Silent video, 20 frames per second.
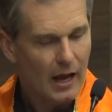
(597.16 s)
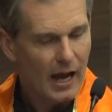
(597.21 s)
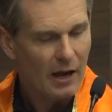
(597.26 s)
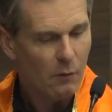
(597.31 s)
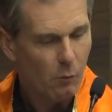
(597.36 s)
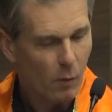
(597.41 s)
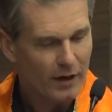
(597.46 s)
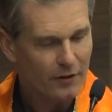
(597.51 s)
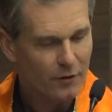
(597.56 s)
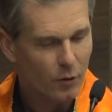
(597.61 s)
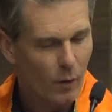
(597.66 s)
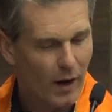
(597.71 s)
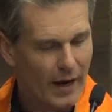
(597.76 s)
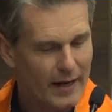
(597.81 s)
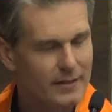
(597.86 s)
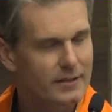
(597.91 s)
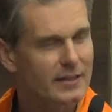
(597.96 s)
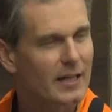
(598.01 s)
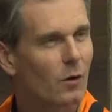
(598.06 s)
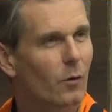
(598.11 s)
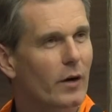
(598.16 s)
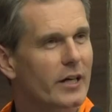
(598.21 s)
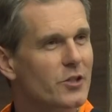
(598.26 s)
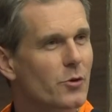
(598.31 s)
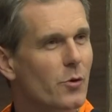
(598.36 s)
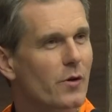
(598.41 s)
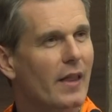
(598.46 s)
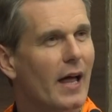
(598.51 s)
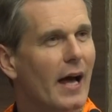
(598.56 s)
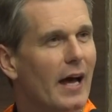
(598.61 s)
And one of the ways that we're
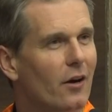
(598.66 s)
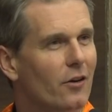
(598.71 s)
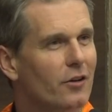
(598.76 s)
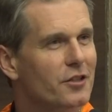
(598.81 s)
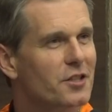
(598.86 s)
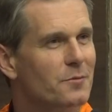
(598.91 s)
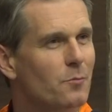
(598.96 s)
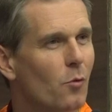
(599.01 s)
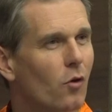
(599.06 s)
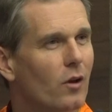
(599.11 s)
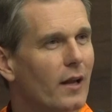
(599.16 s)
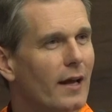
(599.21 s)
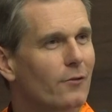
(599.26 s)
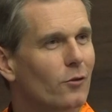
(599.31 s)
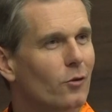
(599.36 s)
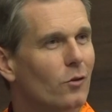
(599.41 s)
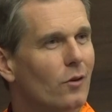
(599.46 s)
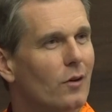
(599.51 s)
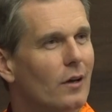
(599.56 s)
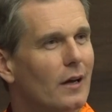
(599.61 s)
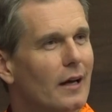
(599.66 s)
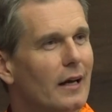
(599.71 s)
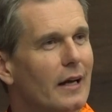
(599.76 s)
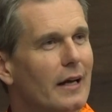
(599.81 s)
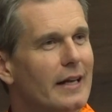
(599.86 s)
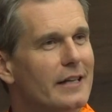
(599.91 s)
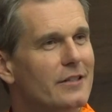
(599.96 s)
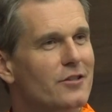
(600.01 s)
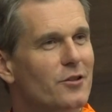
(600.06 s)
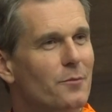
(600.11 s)
doing that on a small level
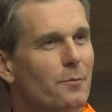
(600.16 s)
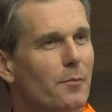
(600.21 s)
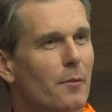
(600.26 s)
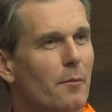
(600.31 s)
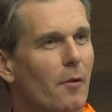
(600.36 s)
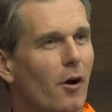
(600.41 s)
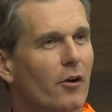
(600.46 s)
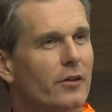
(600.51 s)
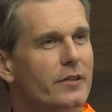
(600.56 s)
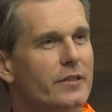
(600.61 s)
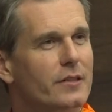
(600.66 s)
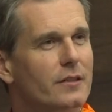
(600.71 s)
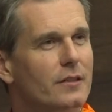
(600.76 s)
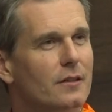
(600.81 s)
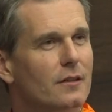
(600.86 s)
is to promote